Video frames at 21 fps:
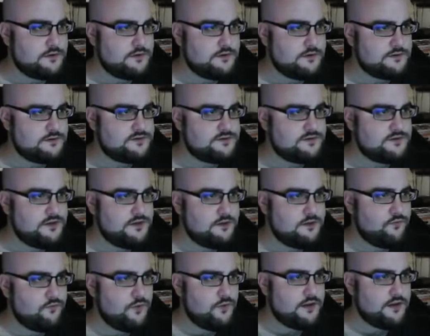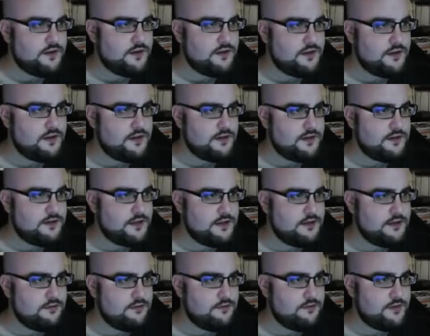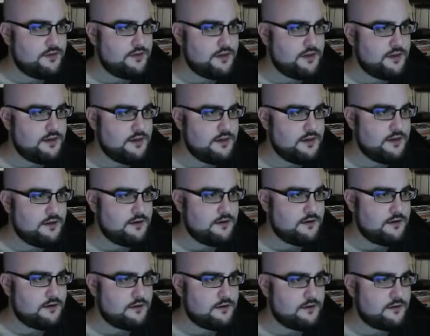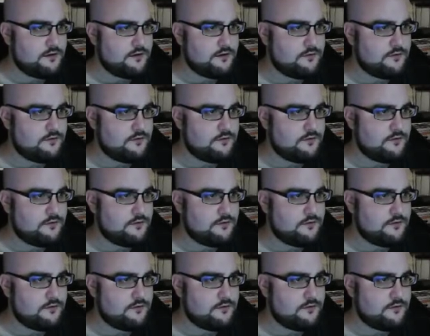see if we can get anything here